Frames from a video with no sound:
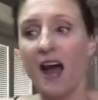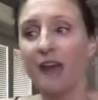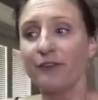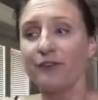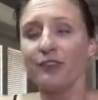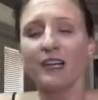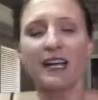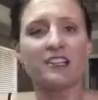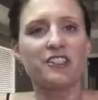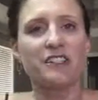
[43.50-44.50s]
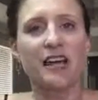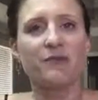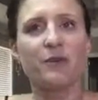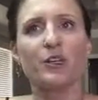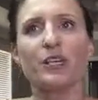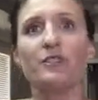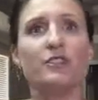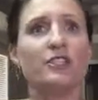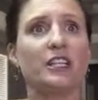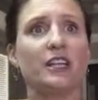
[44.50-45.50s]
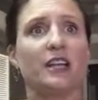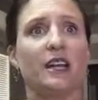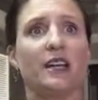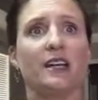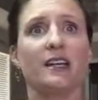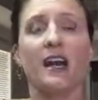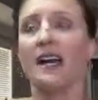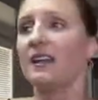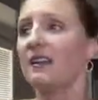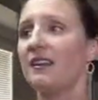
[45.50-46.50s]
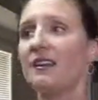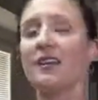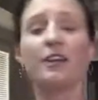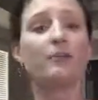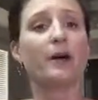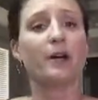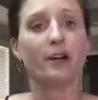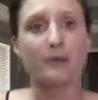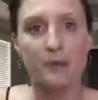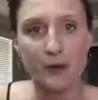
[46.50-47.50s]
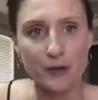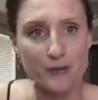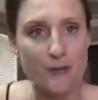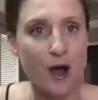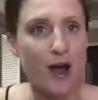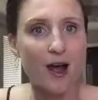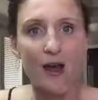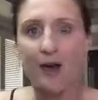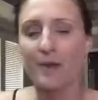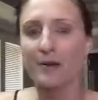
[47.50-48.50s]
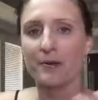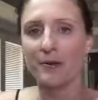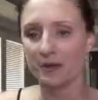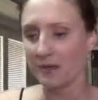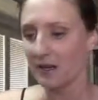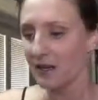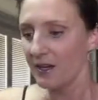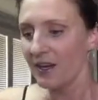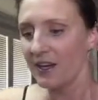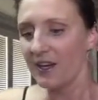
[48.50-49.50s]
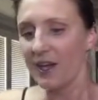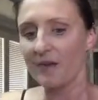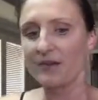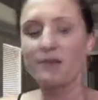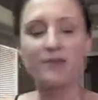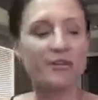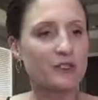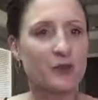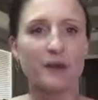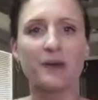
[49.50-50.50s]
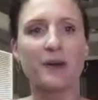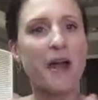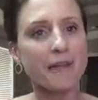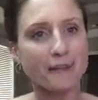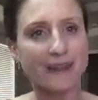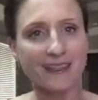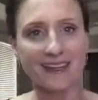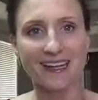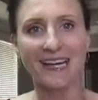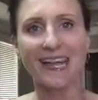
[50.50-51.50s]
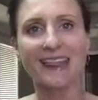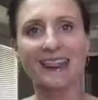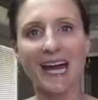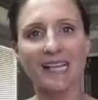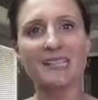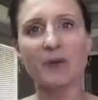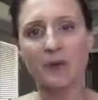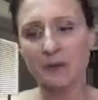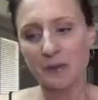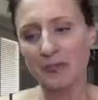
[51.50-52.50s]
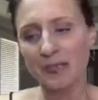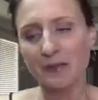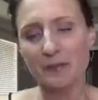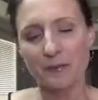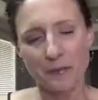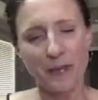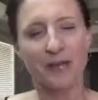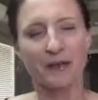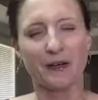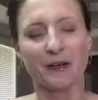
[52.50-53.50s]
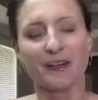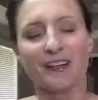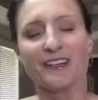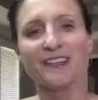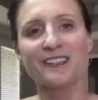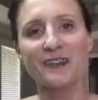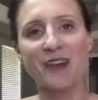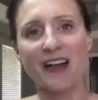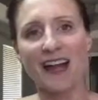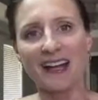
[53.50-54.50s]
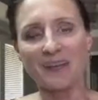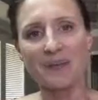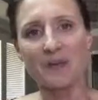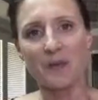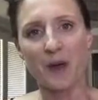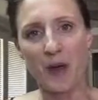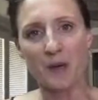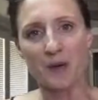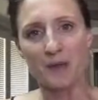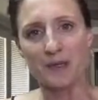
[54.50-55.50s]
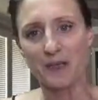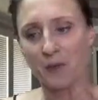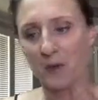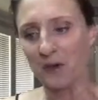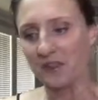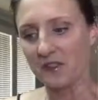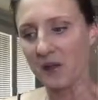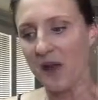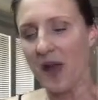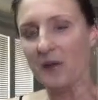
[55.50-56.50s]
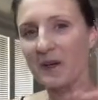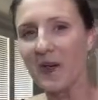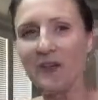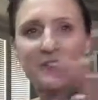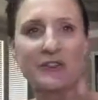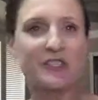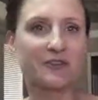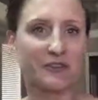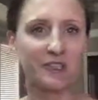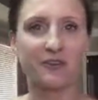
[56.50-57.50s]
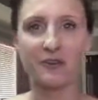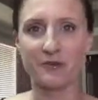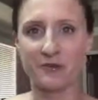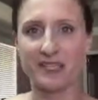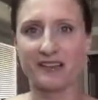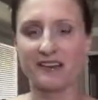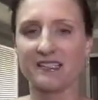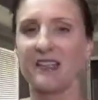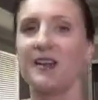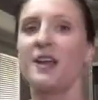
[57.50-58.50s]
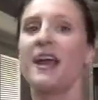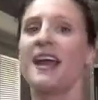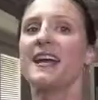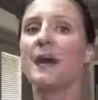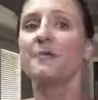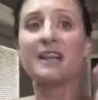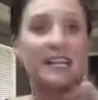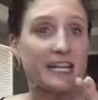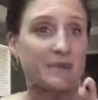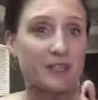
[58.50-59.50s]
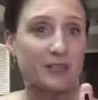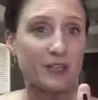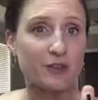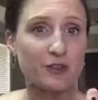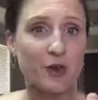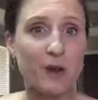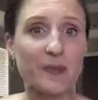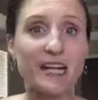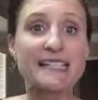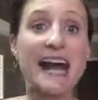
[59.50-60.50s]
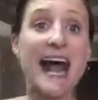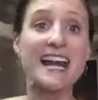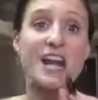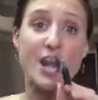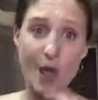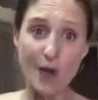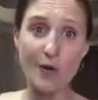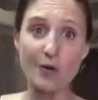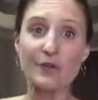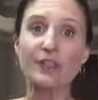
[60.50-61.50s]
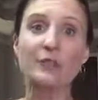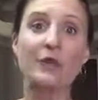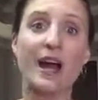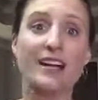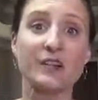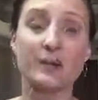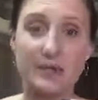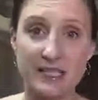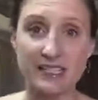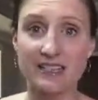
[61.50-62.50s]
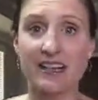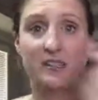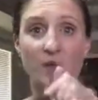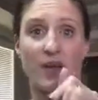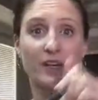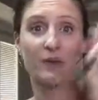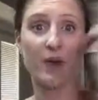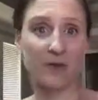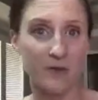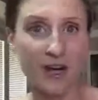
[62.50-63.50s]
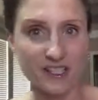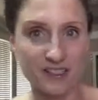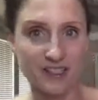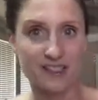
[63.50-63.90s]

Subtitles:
I feel like I just have more energy and I can think better. I'm a better mom. I'm a better mentor. I'm a better everything. And that's, I want to be better so that I can help more people. So we all do this for different reasons. And I'm going to keep this video short because I know that you guys are busy. That's why you're probably watching